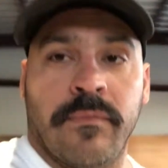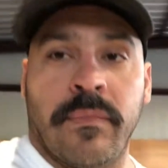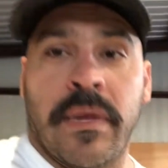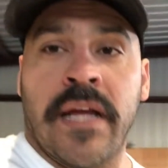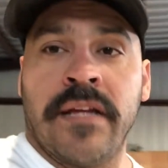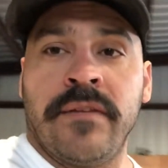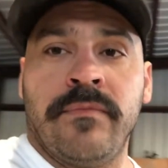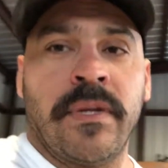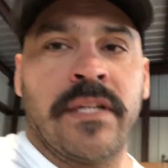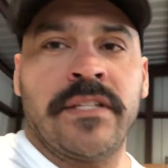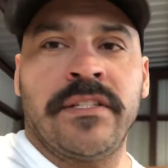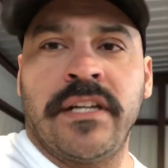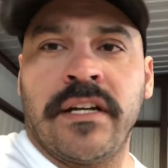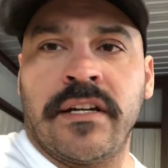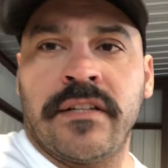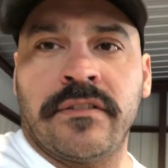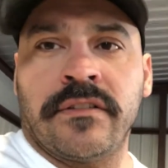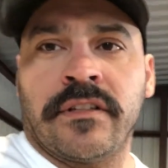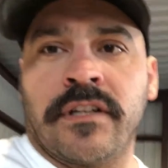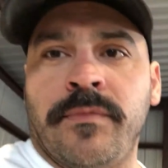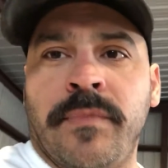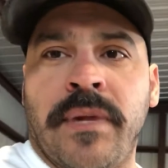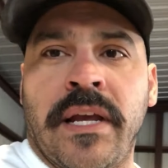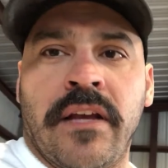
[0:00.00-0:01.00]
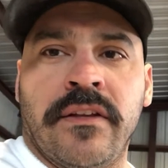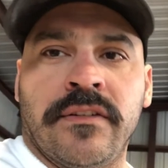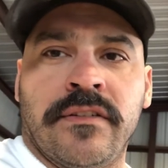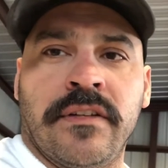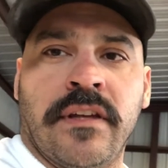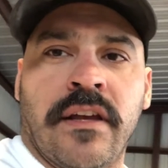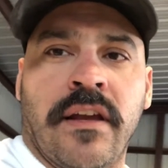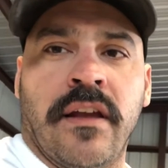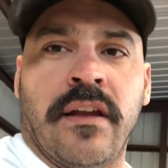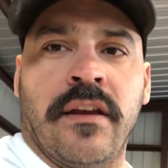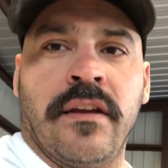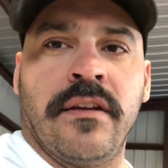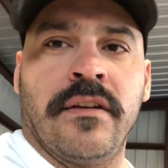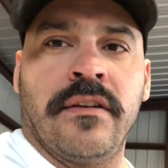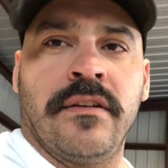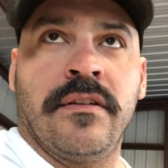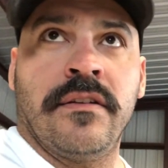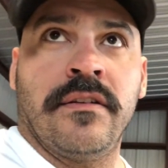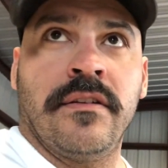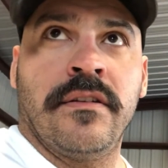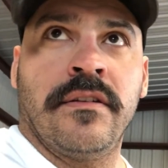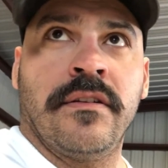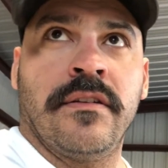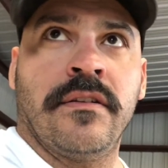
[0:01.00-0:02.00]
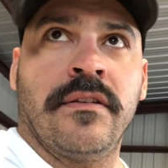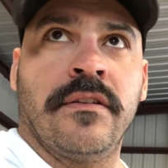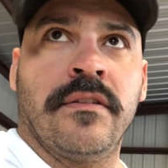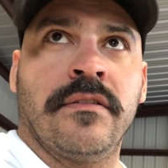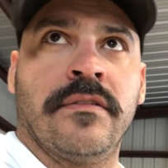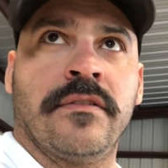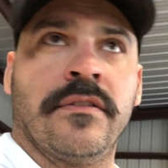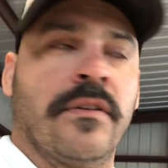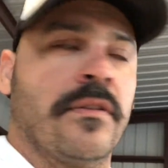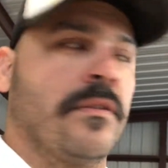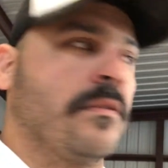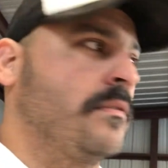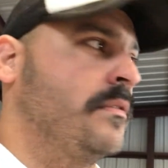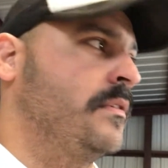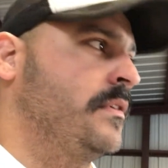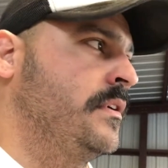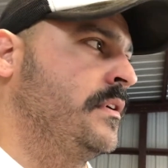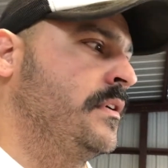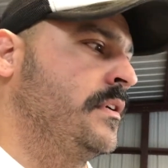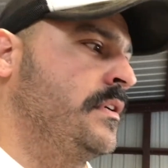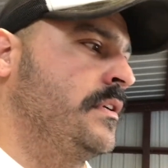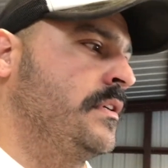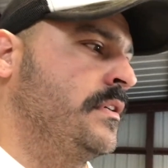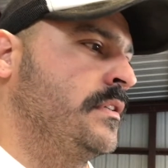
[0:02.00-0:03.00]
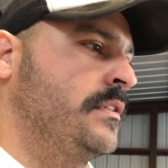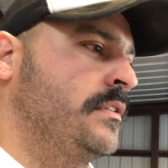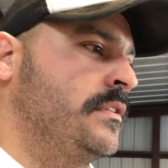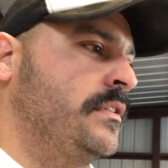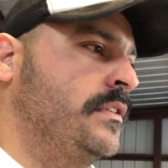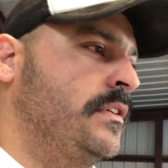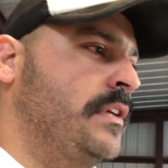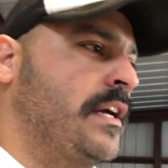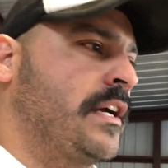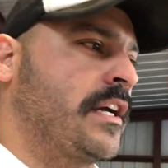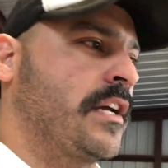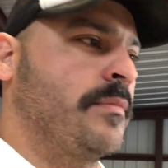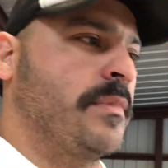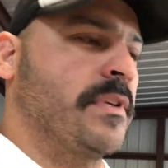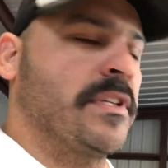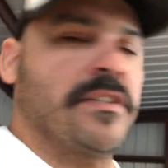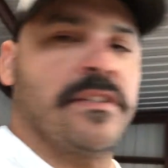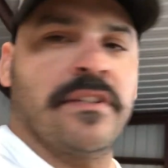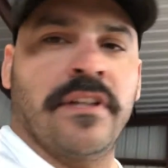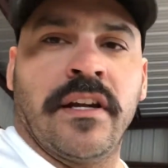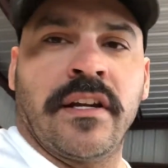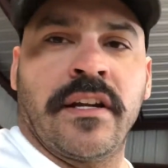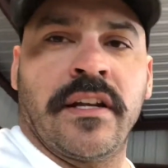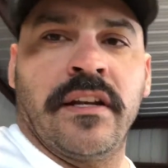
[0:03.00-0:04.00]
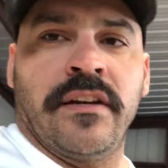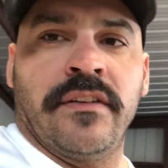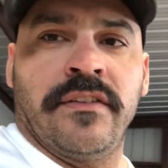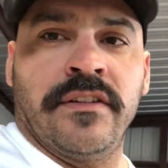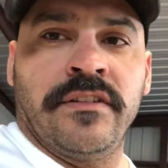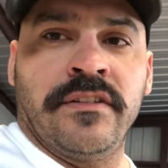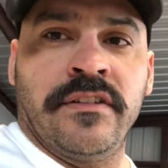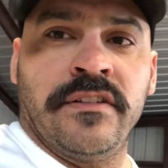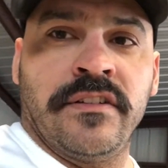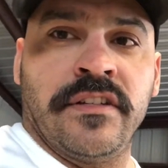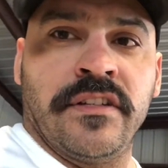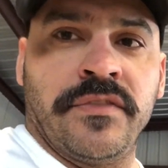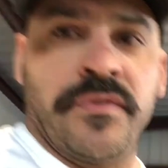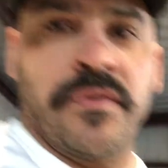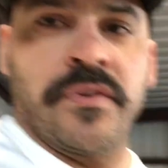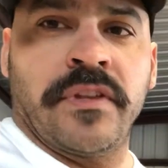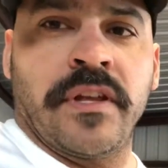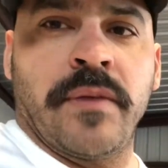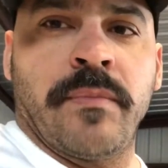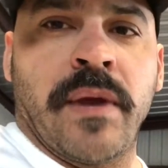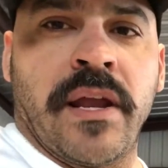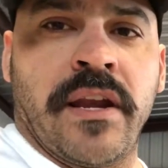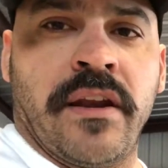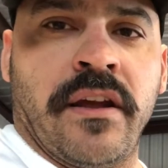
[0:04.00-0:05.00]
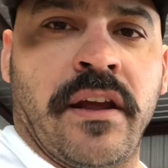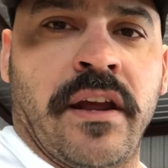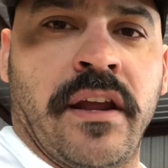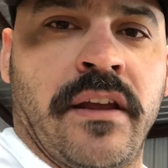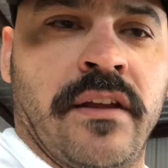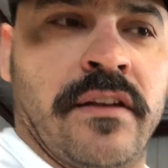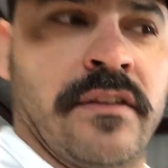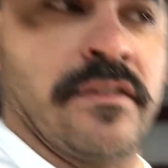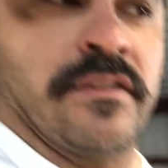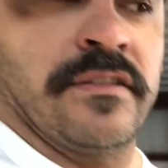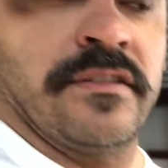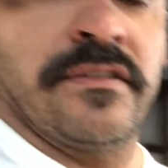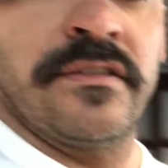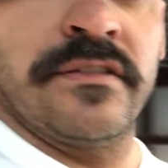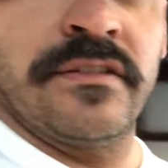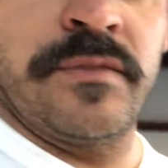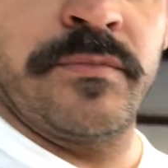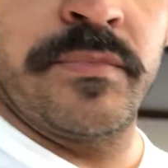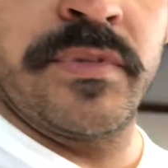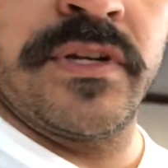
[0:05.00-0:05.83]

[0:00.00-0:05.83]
my chickens are gonna be outside, so they're not gonna be stuck in here. This is just for them at night to sleep